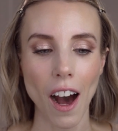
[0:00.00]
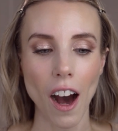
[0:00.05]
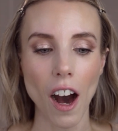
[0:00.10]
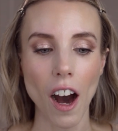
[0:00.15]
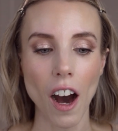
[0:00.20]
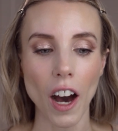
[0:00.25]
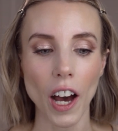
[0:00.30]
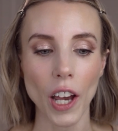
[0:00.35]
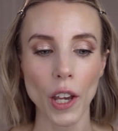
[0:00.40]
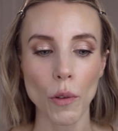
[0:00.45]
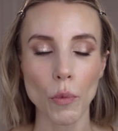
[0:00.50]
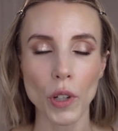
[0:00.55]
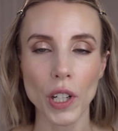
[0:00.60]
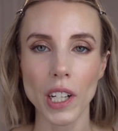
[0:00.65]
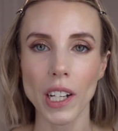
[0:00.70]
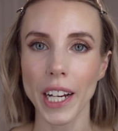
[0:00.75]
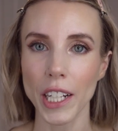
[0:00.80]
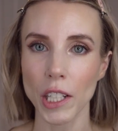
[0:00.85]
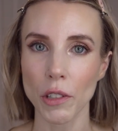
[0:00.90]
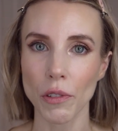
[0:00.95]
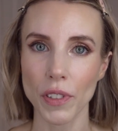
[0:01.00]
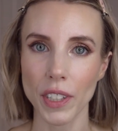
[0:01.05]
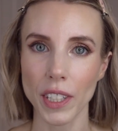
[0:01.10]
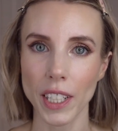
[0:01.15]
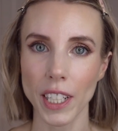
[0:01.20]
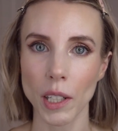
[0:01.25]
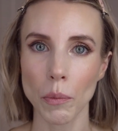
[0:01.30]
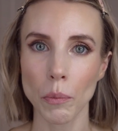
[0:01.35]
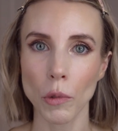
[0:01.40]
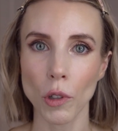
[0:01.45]
I would like to have
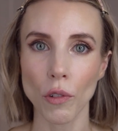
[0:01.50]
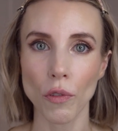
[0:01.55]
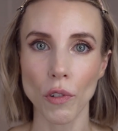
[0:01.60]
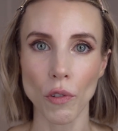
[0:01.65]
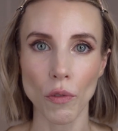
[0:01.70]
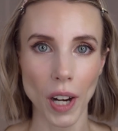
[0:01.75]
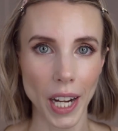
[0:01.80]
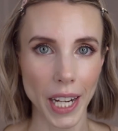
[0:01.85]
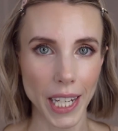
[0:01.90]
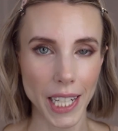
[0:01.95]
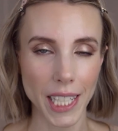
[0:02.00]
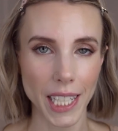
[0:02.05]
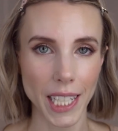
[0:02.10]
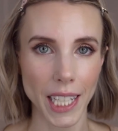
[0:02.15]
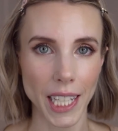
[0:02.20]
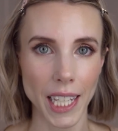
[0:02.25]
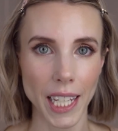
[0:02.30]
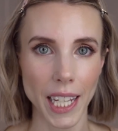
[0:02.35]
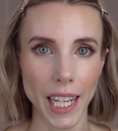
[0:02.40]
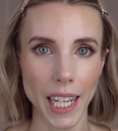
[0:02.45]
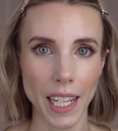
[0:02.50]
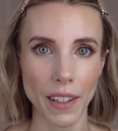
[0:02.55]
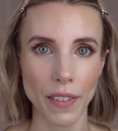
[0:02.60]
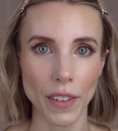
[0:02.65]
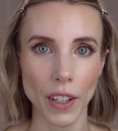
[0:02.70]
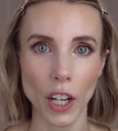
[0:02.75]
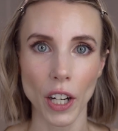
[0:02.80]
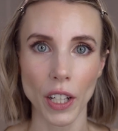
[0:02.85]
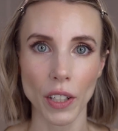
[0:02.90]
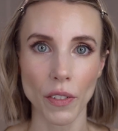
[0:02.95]
seen more variety in
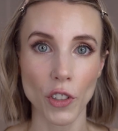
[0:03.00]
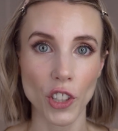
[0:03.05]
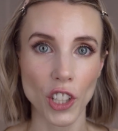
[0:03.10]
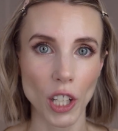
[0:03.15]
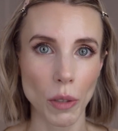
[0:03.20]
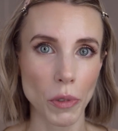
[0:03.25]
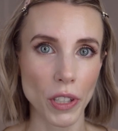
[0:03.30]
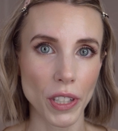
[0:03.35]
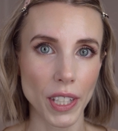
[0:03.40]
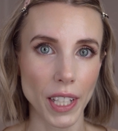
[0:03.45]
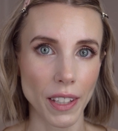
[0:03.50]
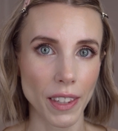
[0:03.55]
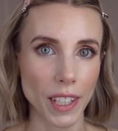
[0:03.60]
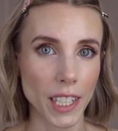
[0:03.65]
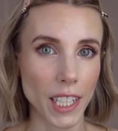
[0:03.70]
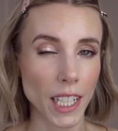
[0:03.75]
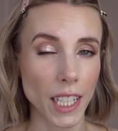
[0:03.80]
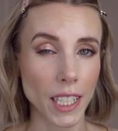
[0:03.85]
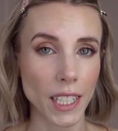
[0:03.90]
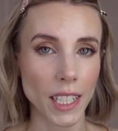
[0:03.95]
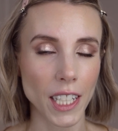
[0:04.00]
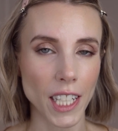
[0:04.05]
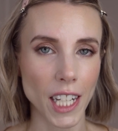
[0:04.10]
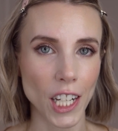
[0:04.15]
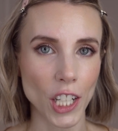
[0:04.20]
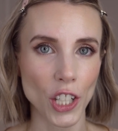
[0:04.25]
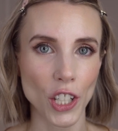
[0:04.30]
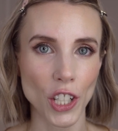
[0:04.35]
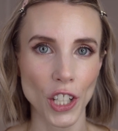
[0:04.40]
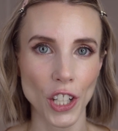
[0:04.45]
the kind of shimmers in the
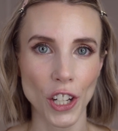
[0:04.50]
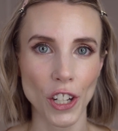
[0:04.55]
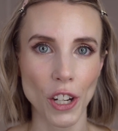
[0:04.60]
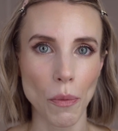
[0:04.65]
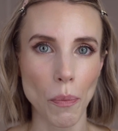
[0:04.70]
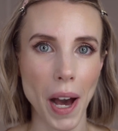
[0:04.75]
Natasha Denona